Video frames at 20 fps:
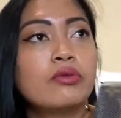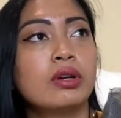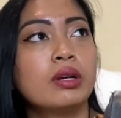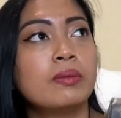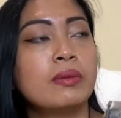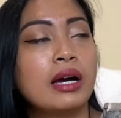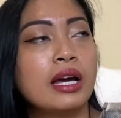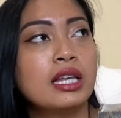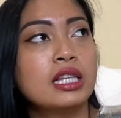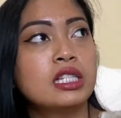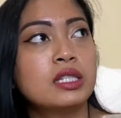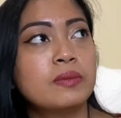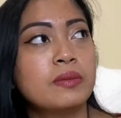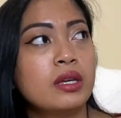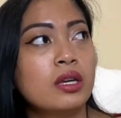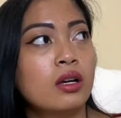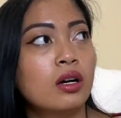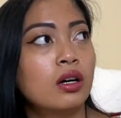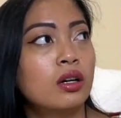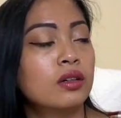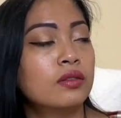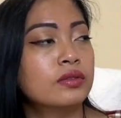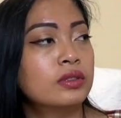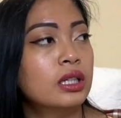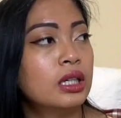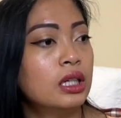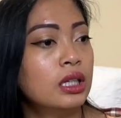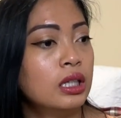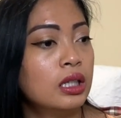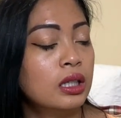reminds me of
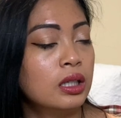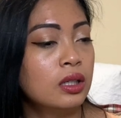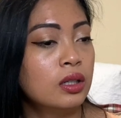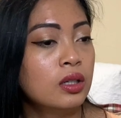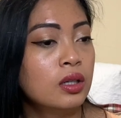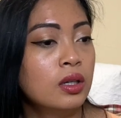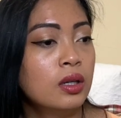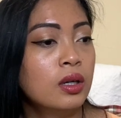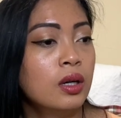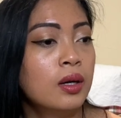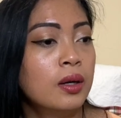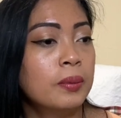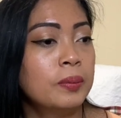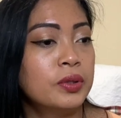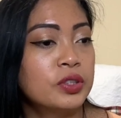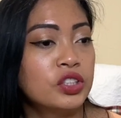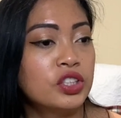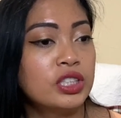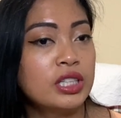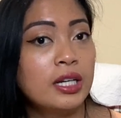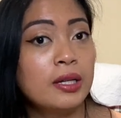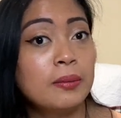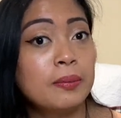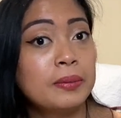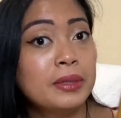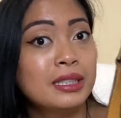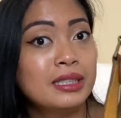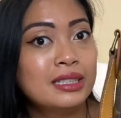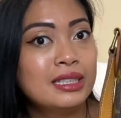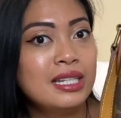the Pochette
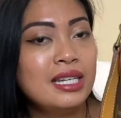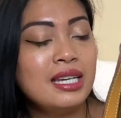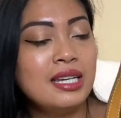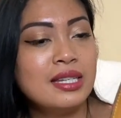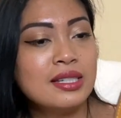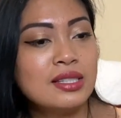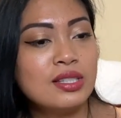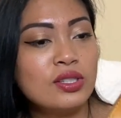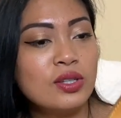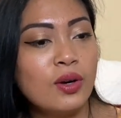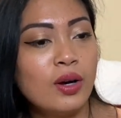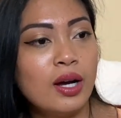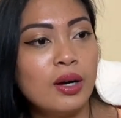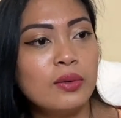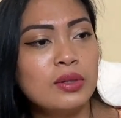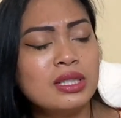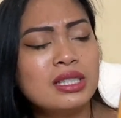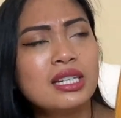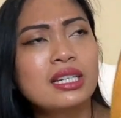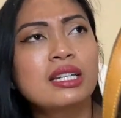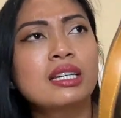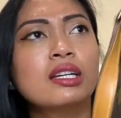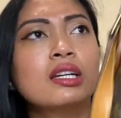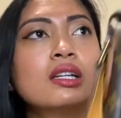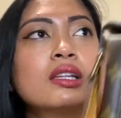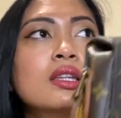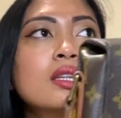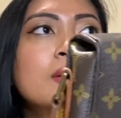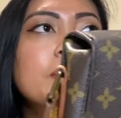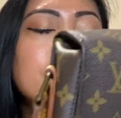Metis. So I was gonna
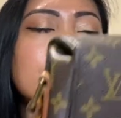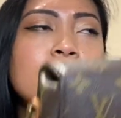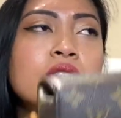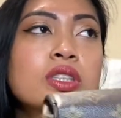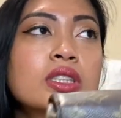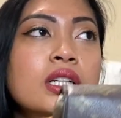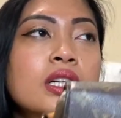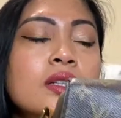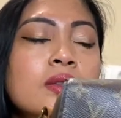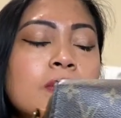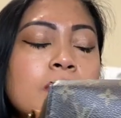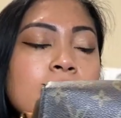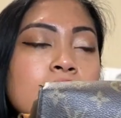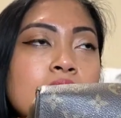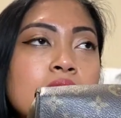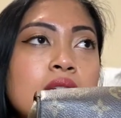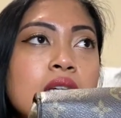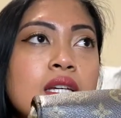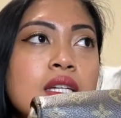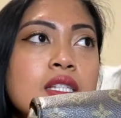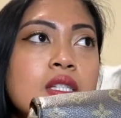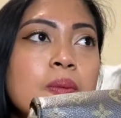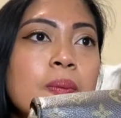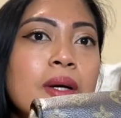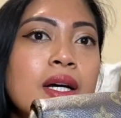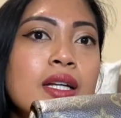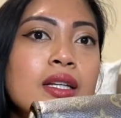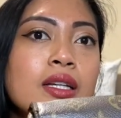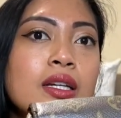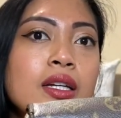get the Pochette Metis,
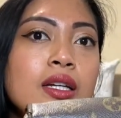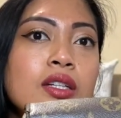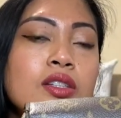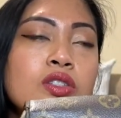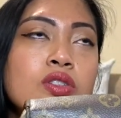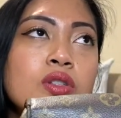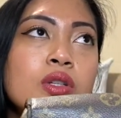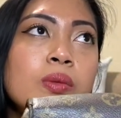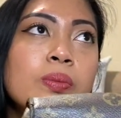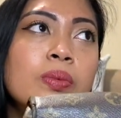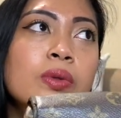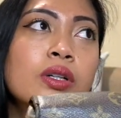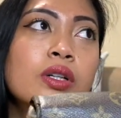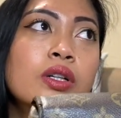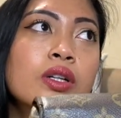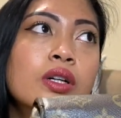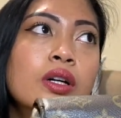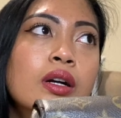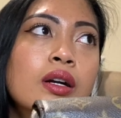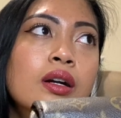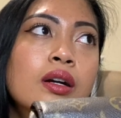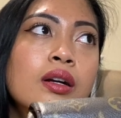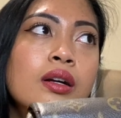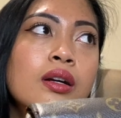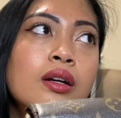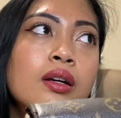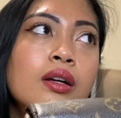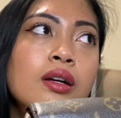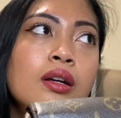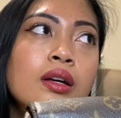but it's super
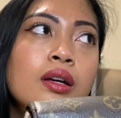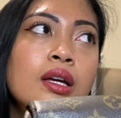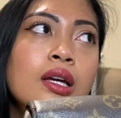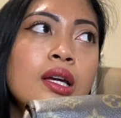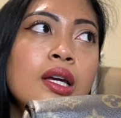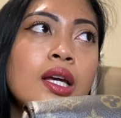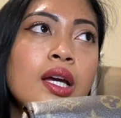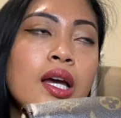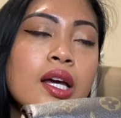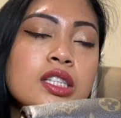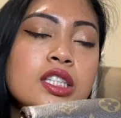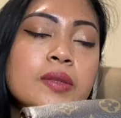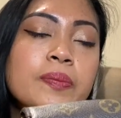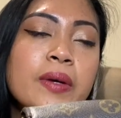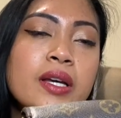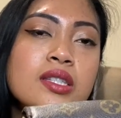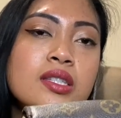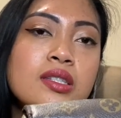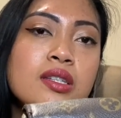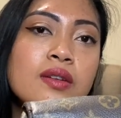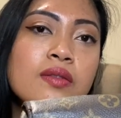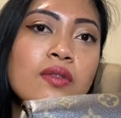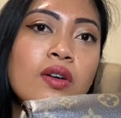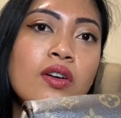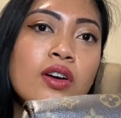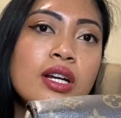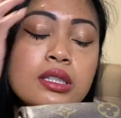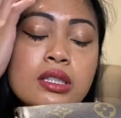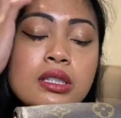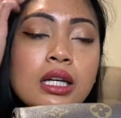expensive,
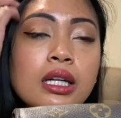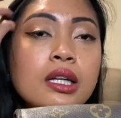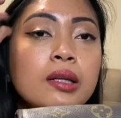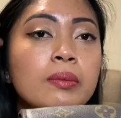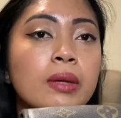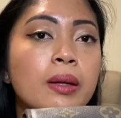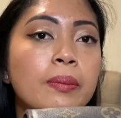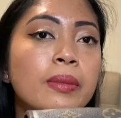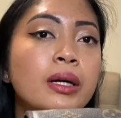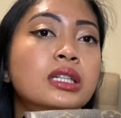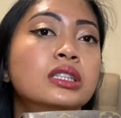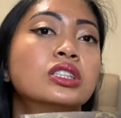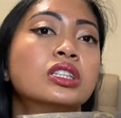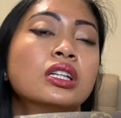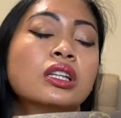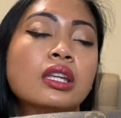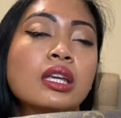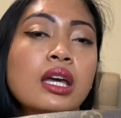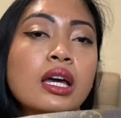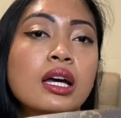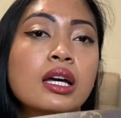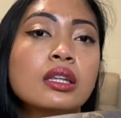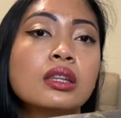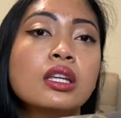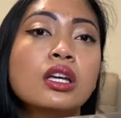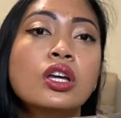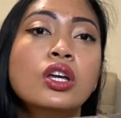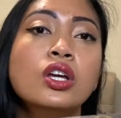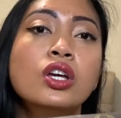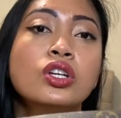or it's not in my budget yet,
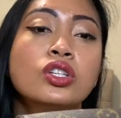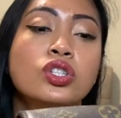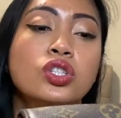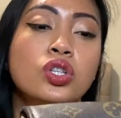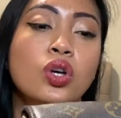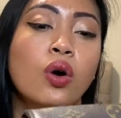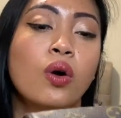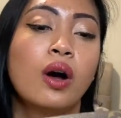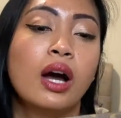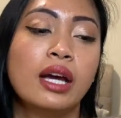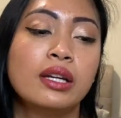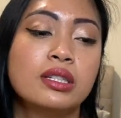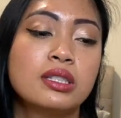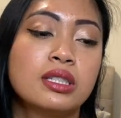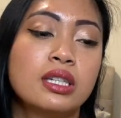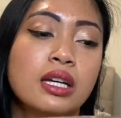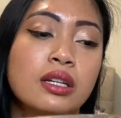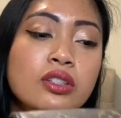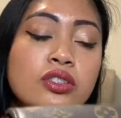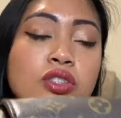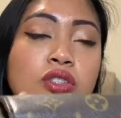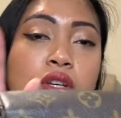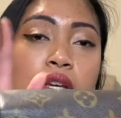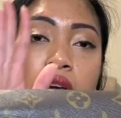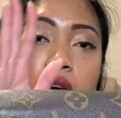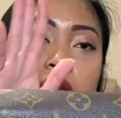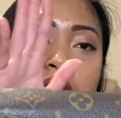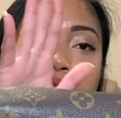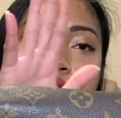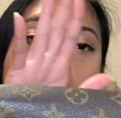so I decided to
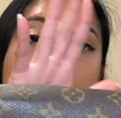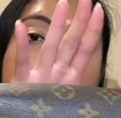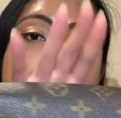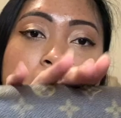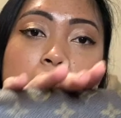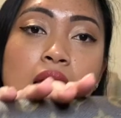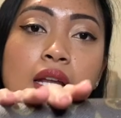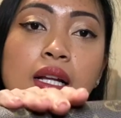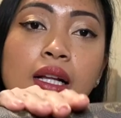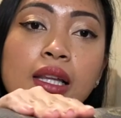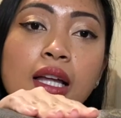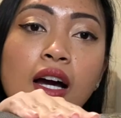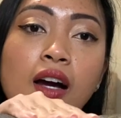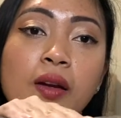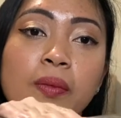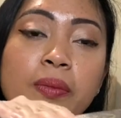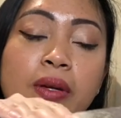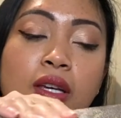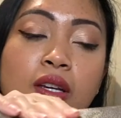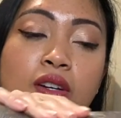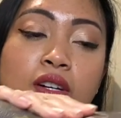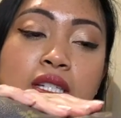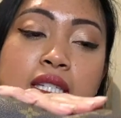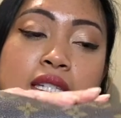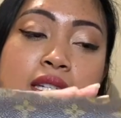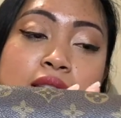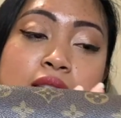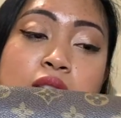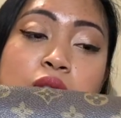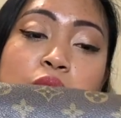get this Saint Cloud because
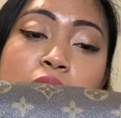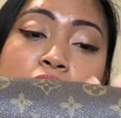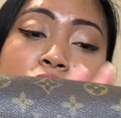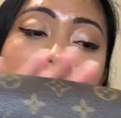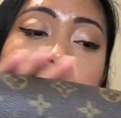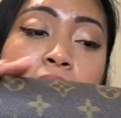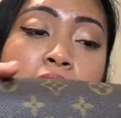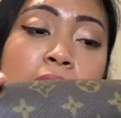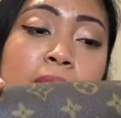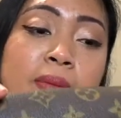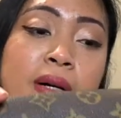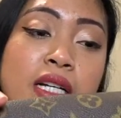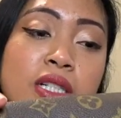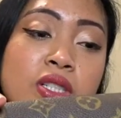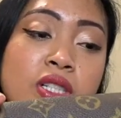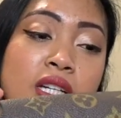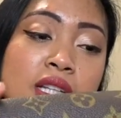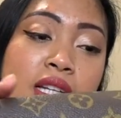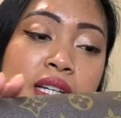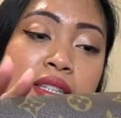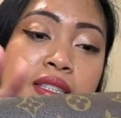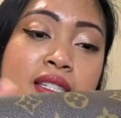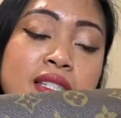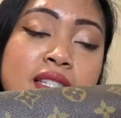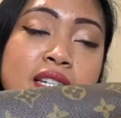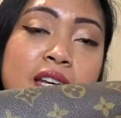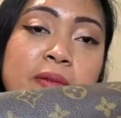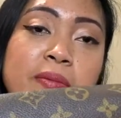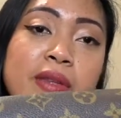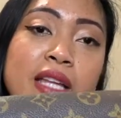it's within my budget. At the
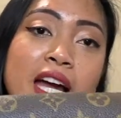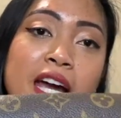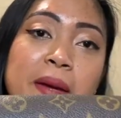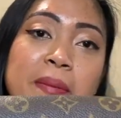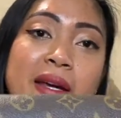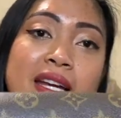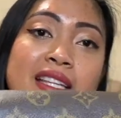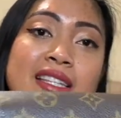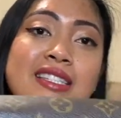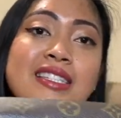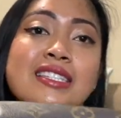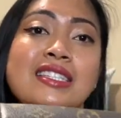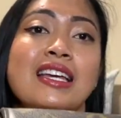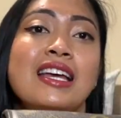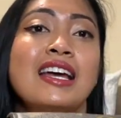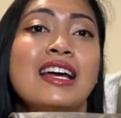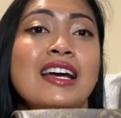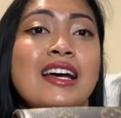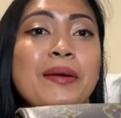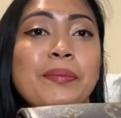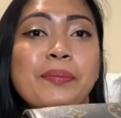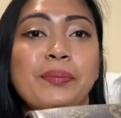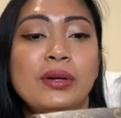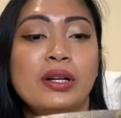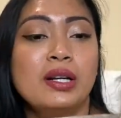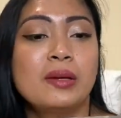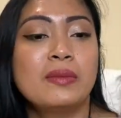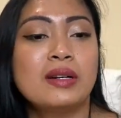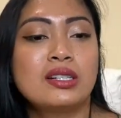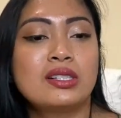same time, it's
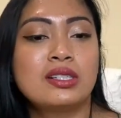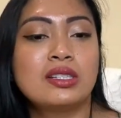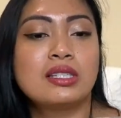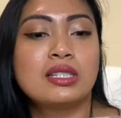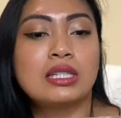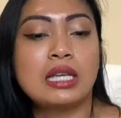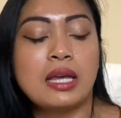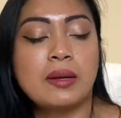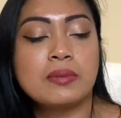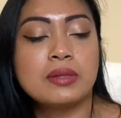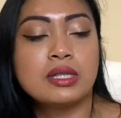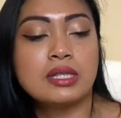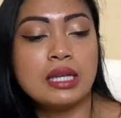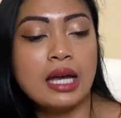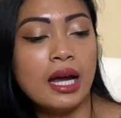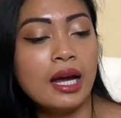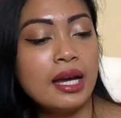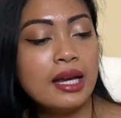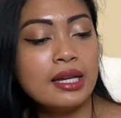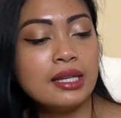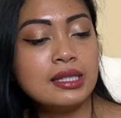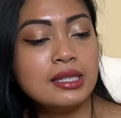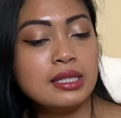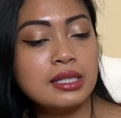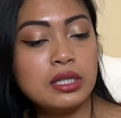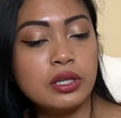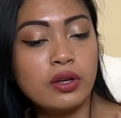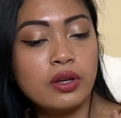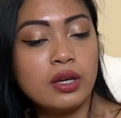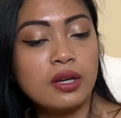pretty much the same
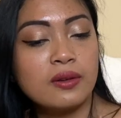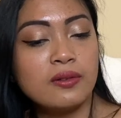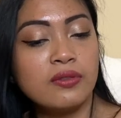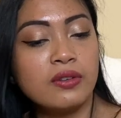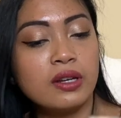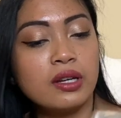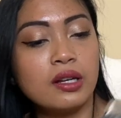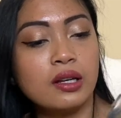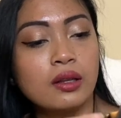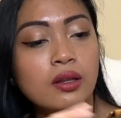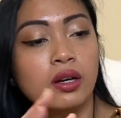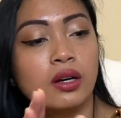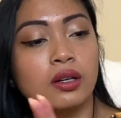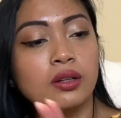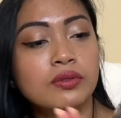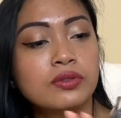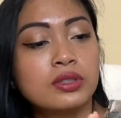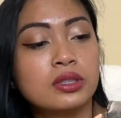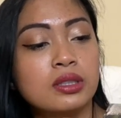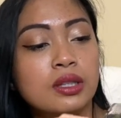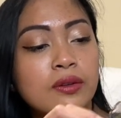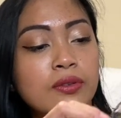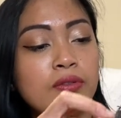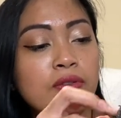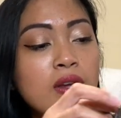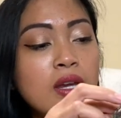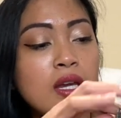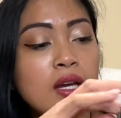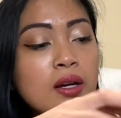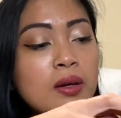size. You can fit a lot of stuff
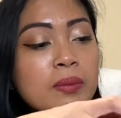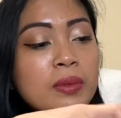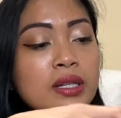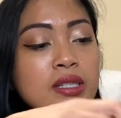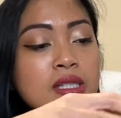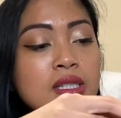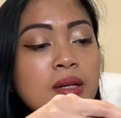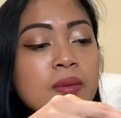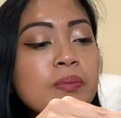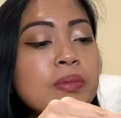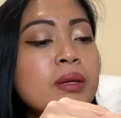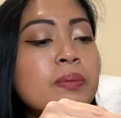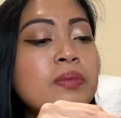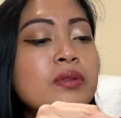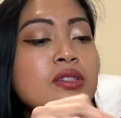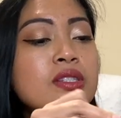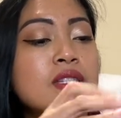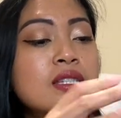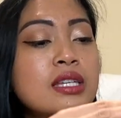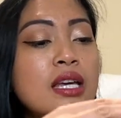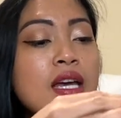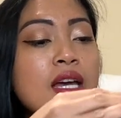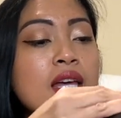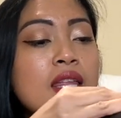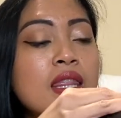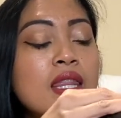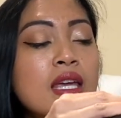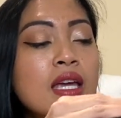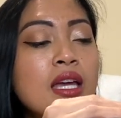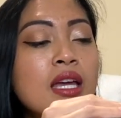here, but some people
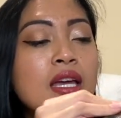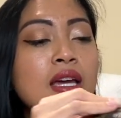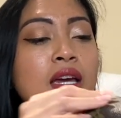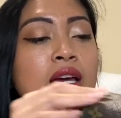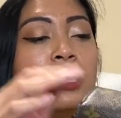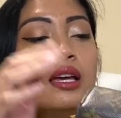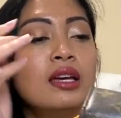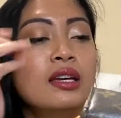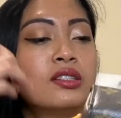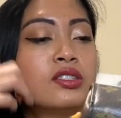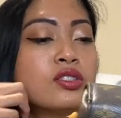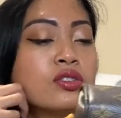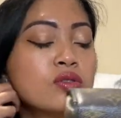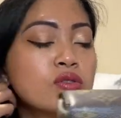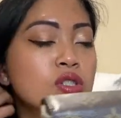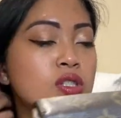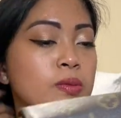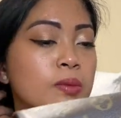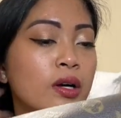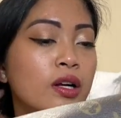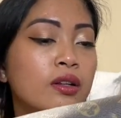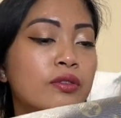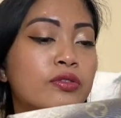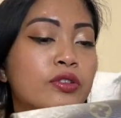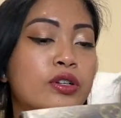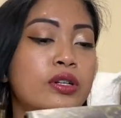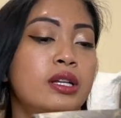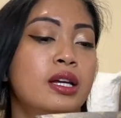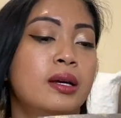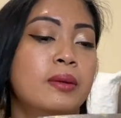said it's too small
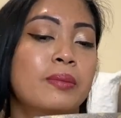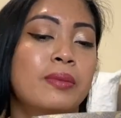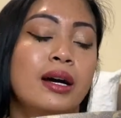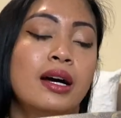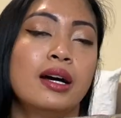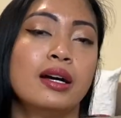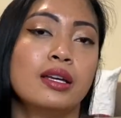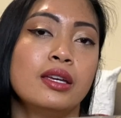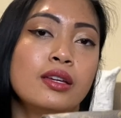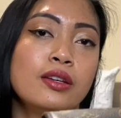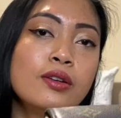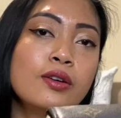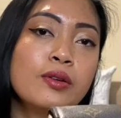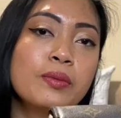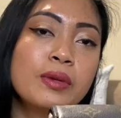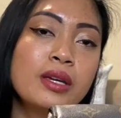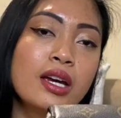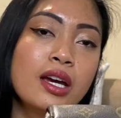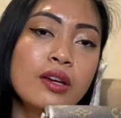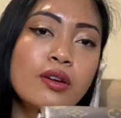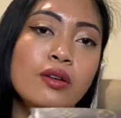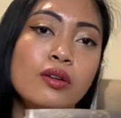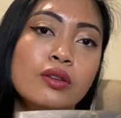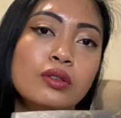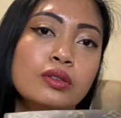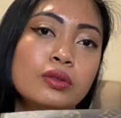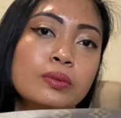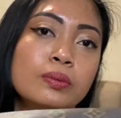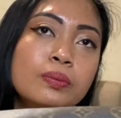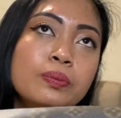for them. But you know me, I
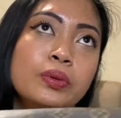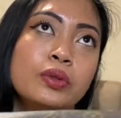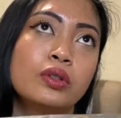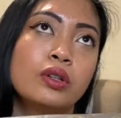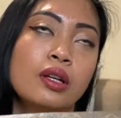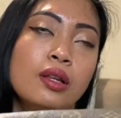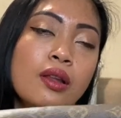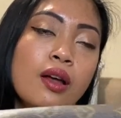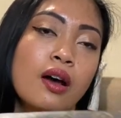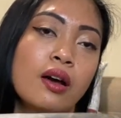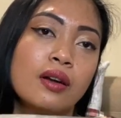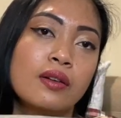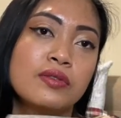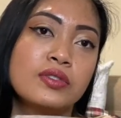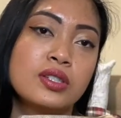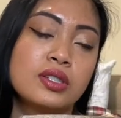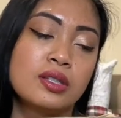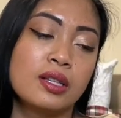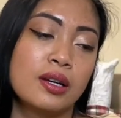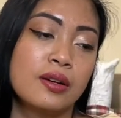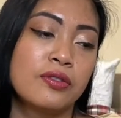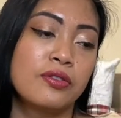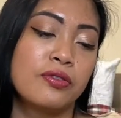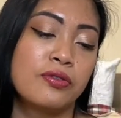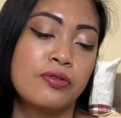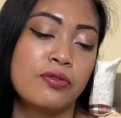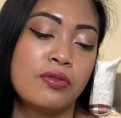don't put a lot of stuff